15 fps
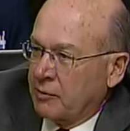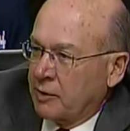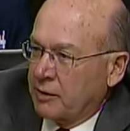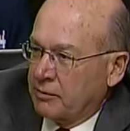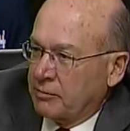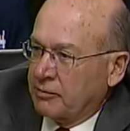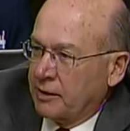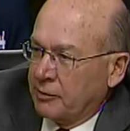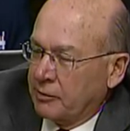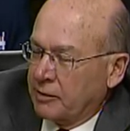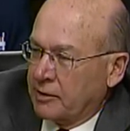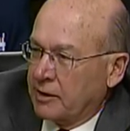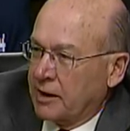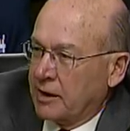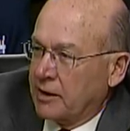we would
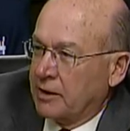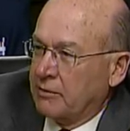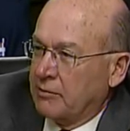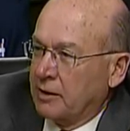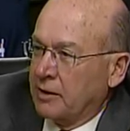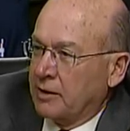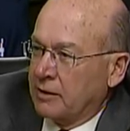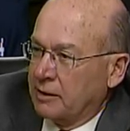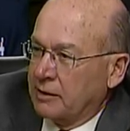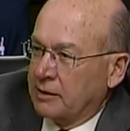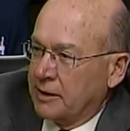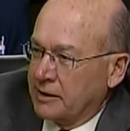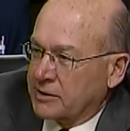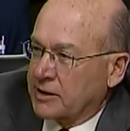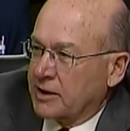have needed at
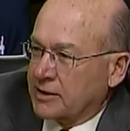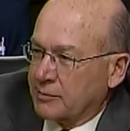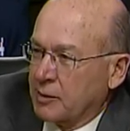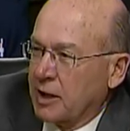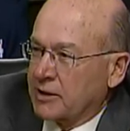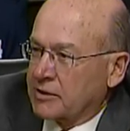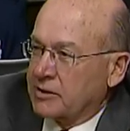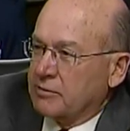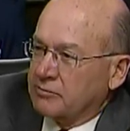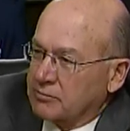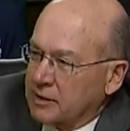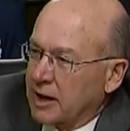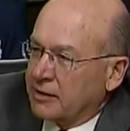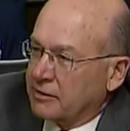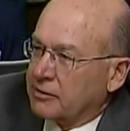least 6 months and
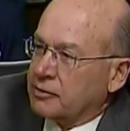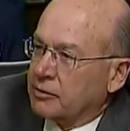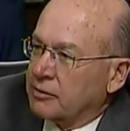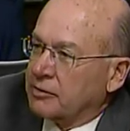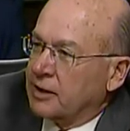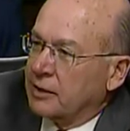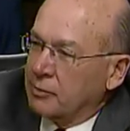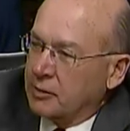not the short time.